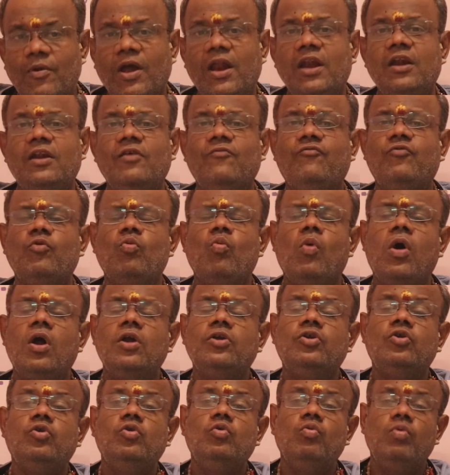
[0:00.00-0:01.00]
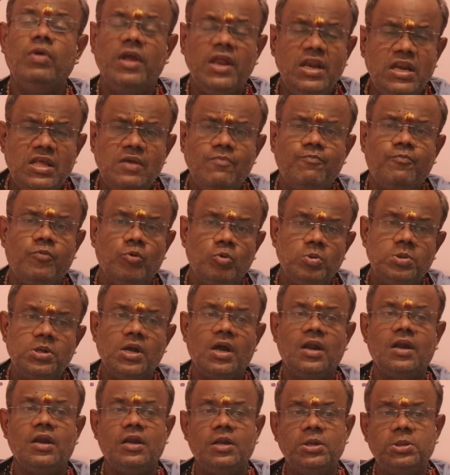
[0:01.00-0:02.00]
and if you want to do any
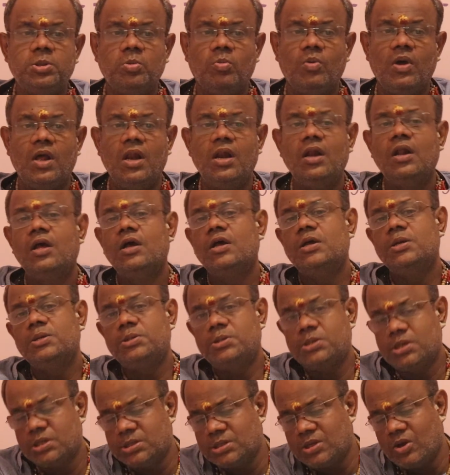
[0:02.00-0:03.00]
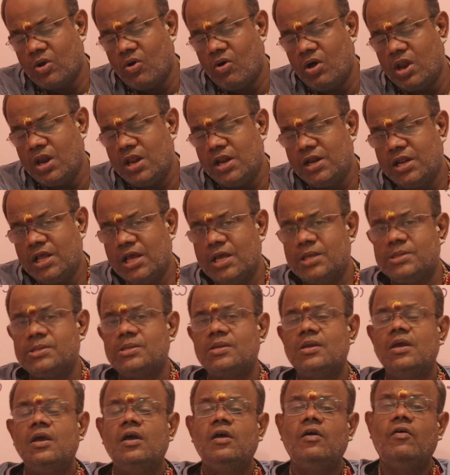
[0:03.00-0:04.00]
puja and ritual, just call on
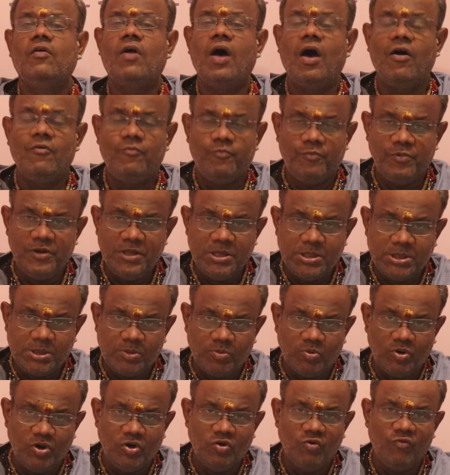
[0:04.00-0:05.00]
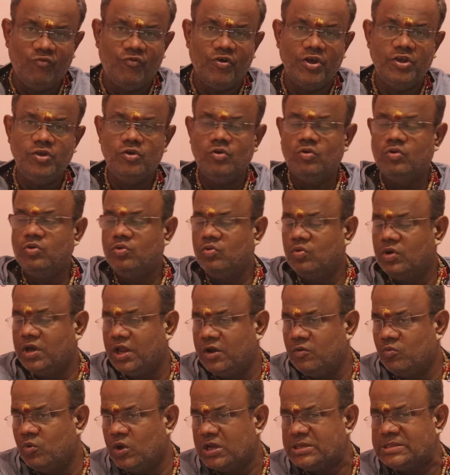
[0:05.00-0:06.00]
us. Our priest would do for you. You
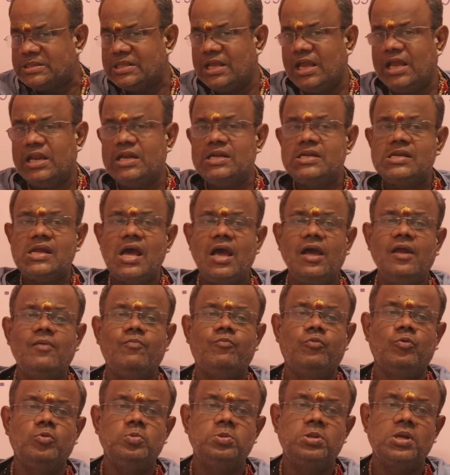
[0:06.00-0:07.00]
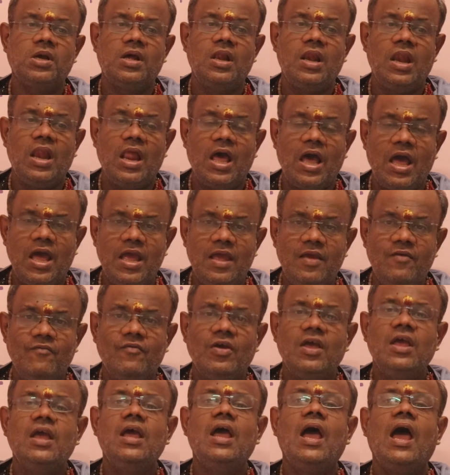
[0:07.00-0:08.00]
can watch the entire puja
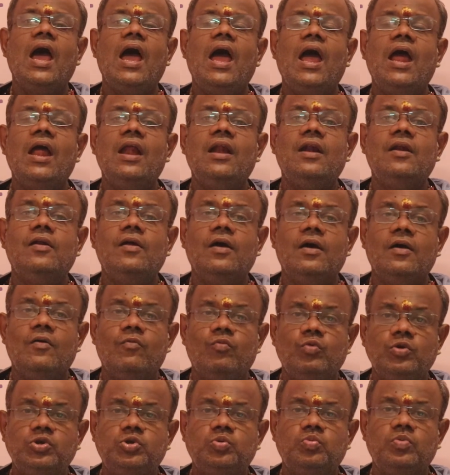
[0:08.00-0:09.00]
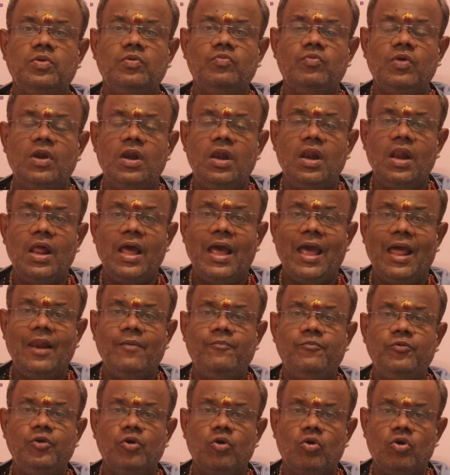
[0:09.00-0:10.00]
live, and which we will
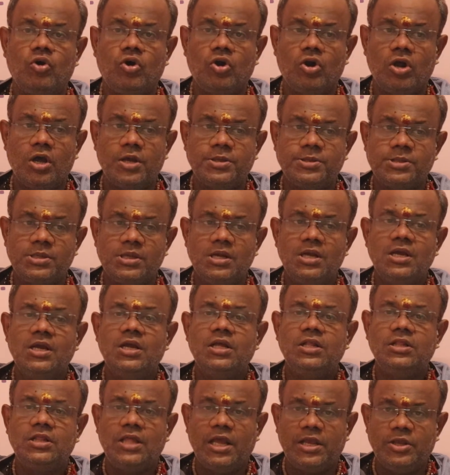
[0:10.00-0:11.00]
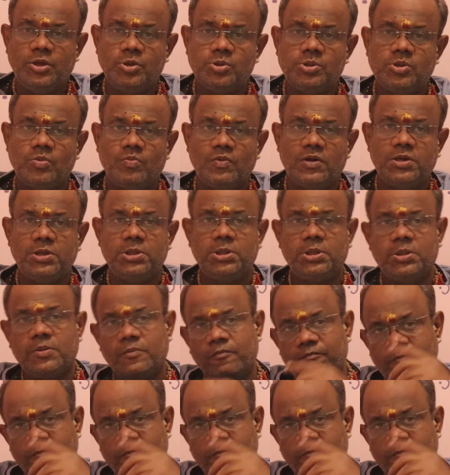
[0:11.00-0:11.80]
help you across. Thank you so much.